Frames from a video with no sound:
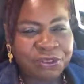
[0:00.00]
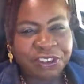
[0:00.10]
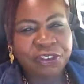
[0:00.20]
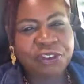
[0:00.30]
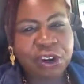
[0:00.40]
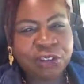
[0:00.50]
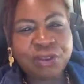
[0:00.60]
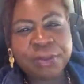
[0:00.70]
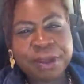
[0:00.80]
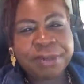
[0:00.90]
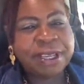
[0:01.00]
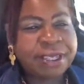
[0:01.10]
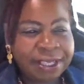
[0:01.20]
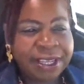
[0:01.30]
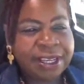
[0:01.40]
as far as for me
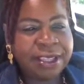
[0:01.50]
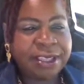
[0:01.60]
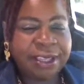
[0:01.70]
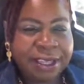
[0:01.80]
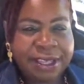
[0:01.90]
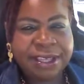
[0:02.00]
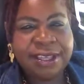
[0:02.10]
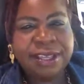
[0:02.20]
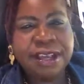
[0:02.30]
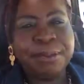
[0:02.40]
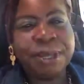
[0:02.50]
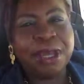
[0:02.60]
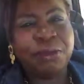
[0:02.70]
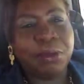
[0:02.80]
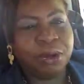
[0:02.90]
meditating, thinking, coming
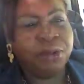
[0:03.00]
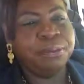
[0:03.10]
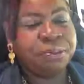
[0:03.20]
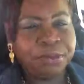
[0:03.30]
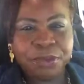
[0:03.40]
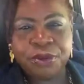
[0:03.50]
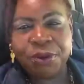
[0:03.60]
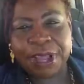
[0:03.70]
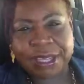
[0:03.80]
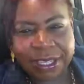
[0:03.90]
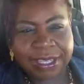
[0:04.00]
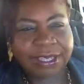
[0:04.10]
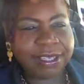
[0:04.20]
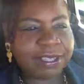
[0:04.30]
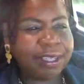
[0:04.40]
up with new
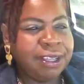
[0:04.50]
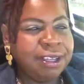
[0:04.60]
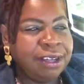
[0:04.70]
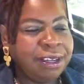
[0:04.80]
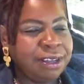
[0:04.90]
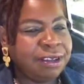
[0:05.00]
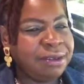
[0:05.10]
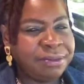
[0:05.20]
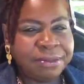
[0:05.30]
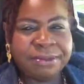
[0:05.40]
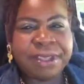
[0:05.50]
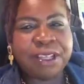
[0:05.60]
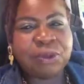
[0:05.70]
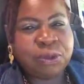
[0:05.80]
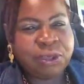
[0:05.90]
ideas, um,
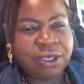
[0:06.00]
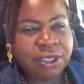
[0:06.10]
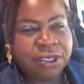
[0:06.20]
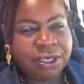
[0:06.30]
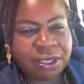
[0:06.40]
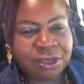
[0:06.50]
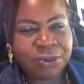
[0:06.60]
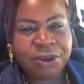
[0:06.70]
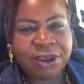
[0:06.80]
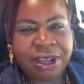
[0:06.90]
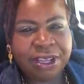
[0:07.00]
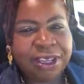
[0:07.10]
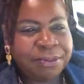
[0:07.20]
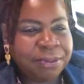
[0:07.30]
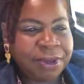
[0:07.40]
that sort of thing. This is where I
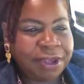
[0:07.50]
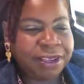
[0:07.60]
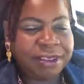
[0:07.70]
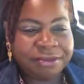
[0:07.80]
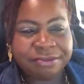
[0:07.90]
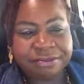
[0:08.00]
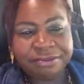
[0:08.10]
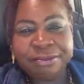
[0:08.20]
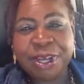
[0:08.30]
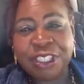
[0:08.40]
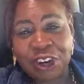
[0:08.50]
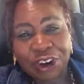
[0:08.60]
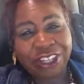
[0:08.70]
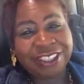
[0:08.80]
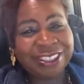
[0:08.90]
get my my
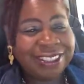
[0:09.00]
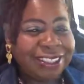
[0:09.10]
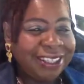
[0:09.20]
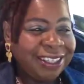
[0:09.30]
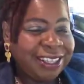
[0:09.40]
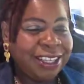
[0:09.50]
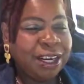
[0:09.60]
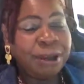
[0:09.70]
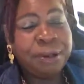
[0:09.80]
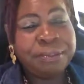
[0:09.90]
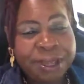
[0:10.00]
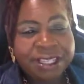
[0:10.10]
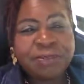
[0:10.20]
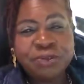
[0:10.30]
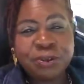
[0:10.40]
charge, and I, am
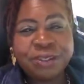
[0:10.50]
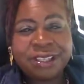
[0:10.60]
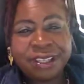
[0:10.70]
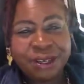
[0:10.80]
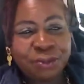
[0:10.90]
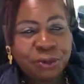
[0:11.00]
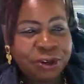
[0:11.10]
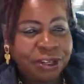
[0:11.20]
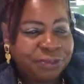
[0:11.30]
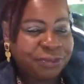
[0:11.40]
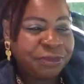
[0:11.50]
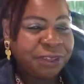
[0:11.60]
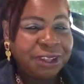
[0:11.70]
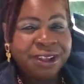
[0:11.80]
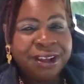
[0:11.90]
best first thing in the morning.
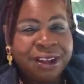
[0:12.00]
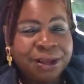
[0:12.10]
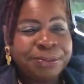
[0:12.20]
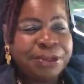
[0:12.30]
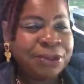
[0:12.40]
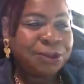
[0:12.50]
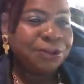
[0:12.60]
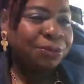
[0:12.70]
Um, so